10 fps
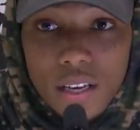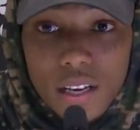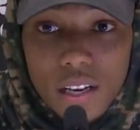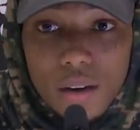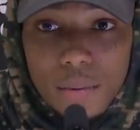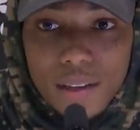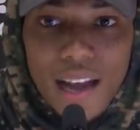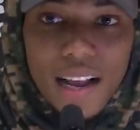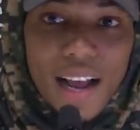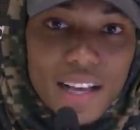And um, a
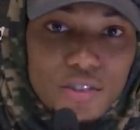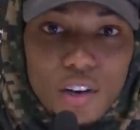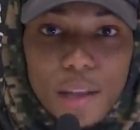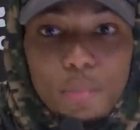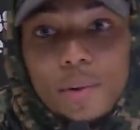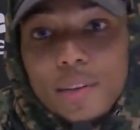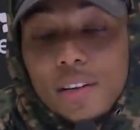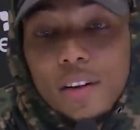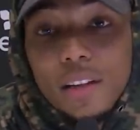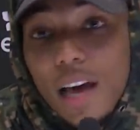lot of guys, you know, they play with
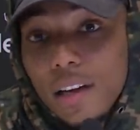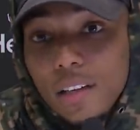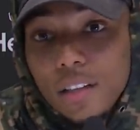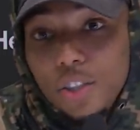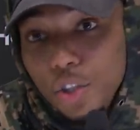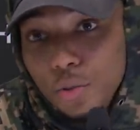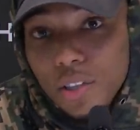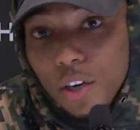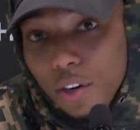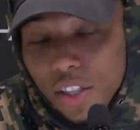either a lot of a
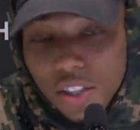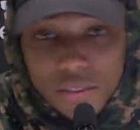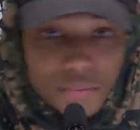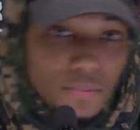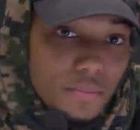juice, aggression,